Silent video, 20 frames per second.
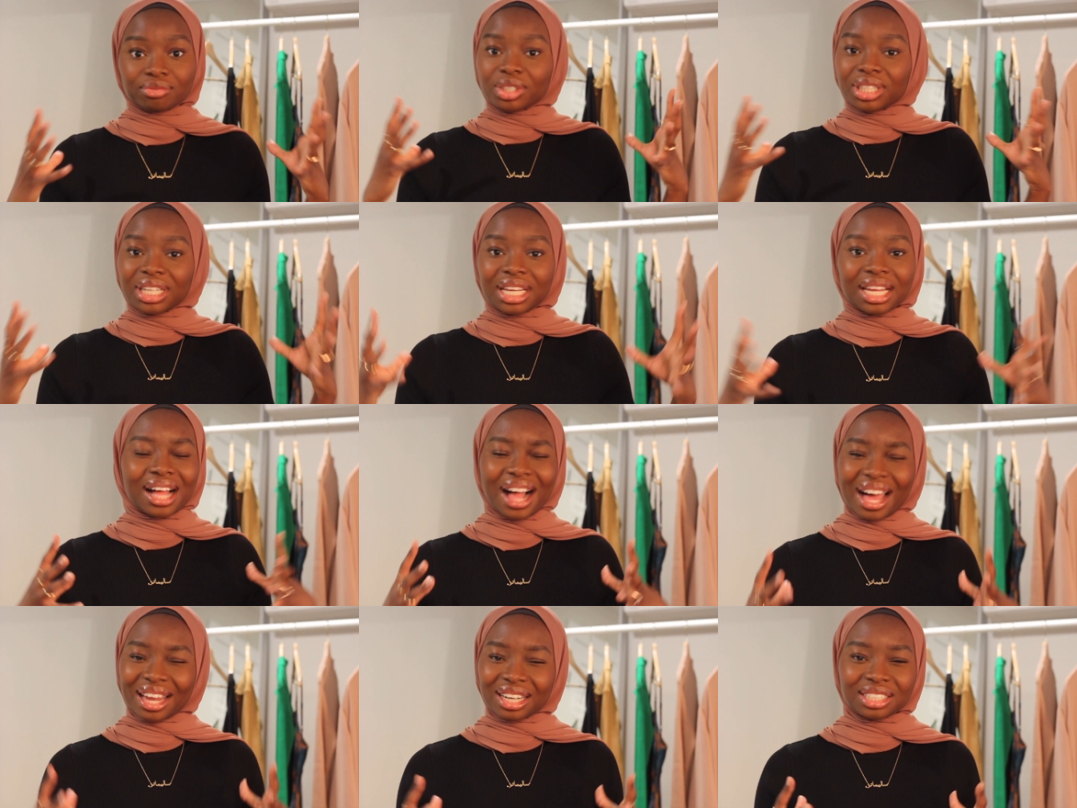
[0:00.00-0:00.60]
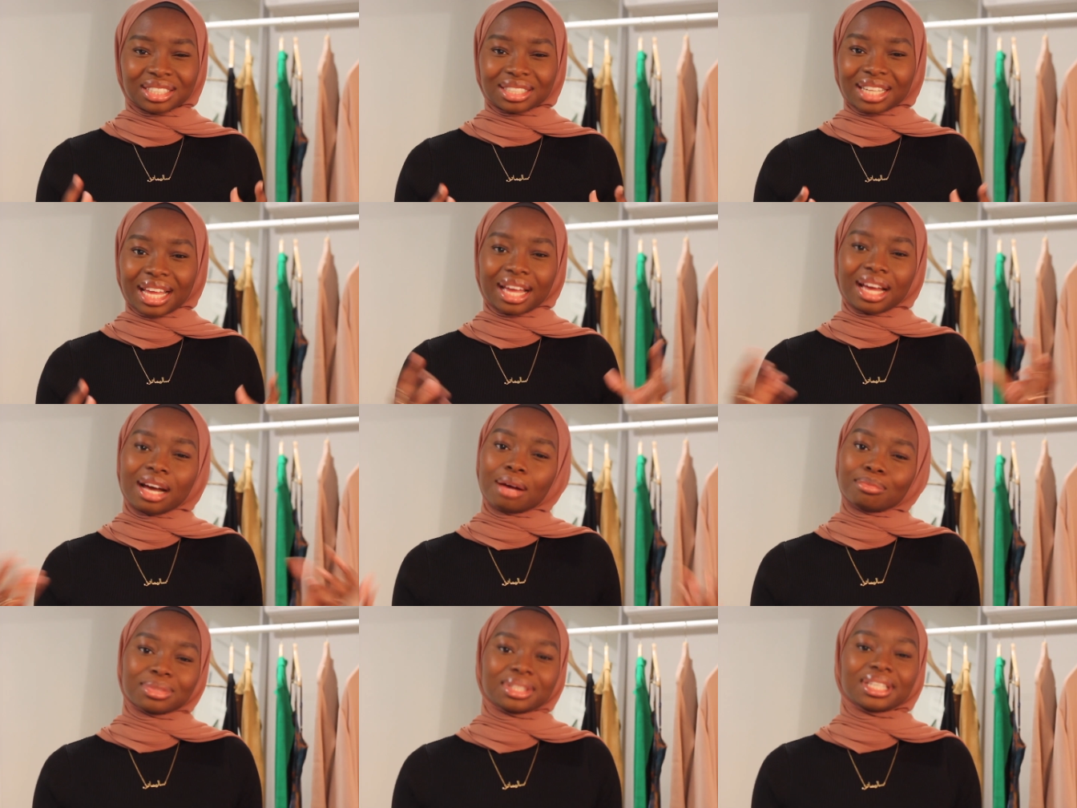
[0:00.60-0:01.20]
really kind of just
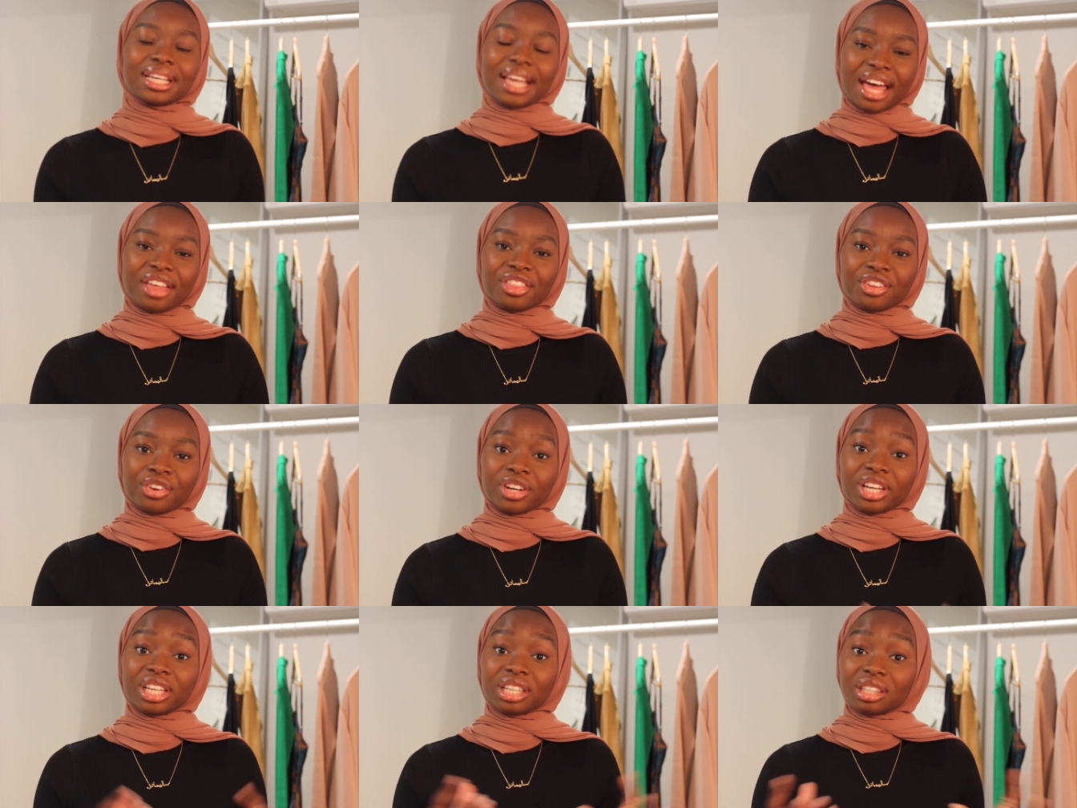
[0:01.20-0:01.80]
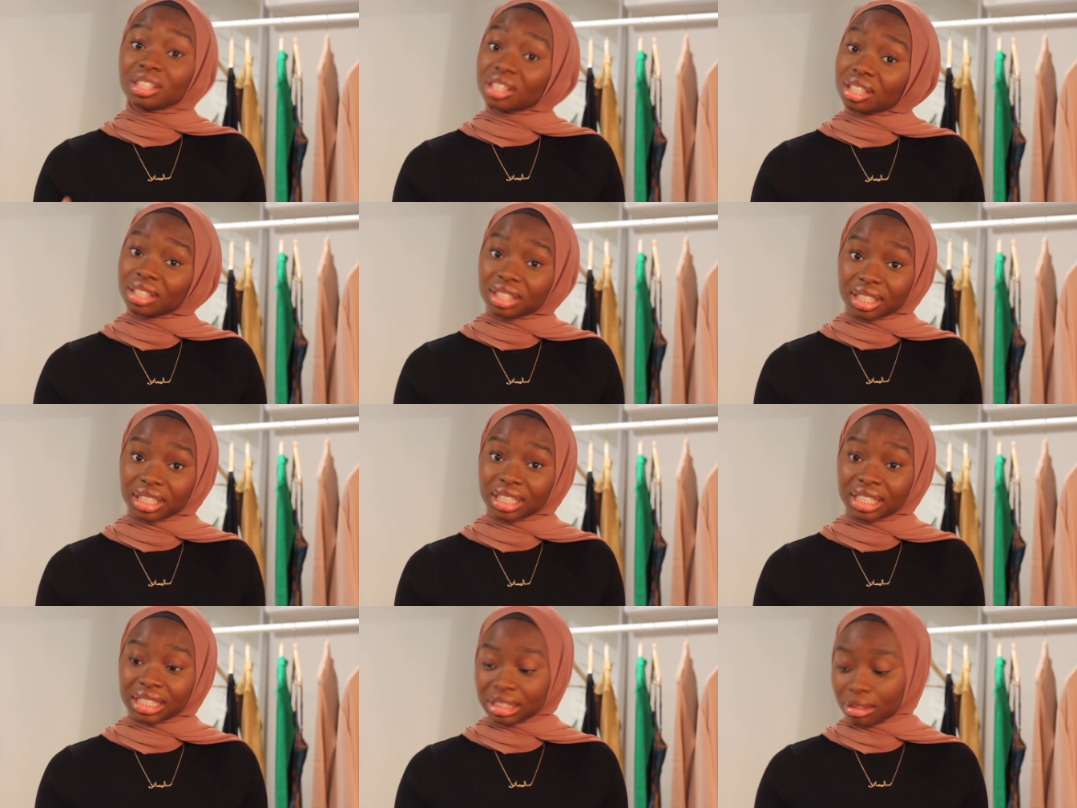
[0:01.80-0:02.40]
like come together and look
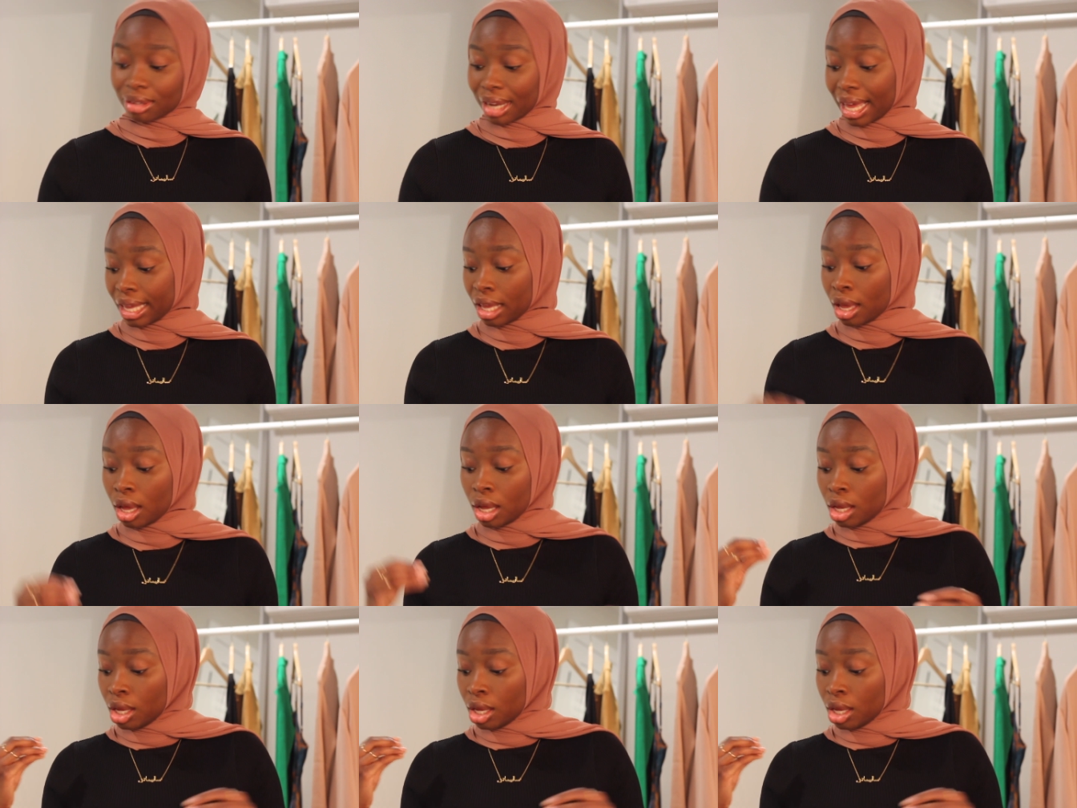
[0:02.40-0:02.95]
good. So like